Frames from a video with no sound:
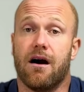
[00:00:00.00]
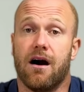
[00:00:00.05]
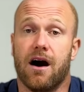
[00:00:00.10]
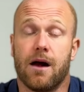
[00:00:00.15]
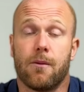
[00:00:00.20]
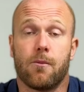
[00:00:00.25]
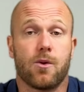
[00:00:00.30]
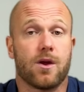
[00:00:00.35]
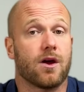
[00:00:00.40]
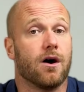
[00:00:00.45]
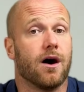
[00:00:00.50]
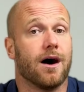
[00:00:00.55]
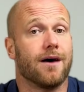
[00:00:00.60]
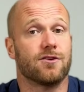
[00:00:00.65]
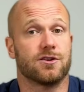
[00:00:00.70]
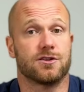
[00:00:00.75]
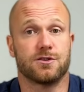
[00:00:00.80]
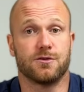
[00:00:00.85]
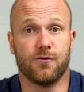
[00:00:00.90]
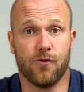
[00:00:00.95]
arm
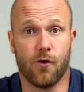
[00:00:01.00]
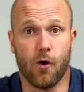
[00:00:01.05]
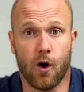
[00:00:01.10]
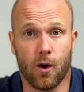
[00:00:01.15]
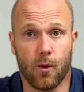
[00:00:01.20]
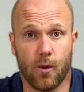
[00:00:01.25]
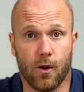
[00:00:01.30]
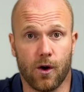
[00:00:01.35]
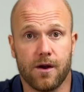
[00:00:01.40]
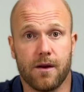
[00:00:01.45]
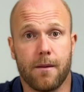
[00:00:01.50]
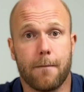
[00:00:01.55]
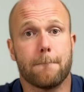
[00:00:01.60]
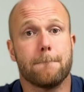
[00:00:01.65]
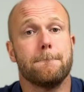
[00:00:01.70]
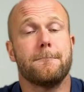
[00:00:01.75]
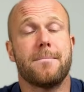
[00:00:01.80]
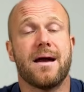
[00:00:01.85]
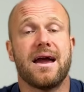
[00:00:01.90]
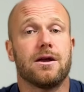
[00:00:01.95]
recovers forward,
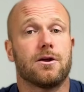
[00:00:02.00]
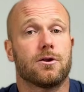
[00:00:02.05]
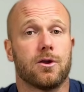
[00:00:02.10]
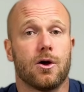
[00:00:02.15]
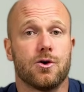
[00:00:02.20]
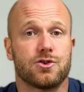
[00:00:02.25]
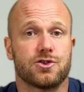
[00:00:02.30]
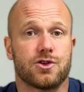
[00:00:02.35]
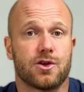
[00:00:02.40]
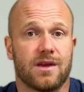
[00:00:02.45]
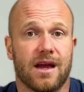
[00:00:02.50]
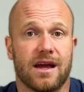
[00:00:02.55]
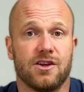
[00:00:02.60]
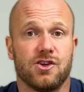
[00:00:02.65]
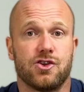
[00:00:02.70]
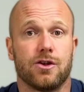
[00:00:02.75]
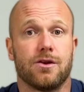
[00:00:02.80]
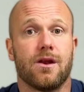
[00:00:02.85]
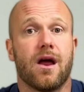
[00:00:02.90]
pay close attention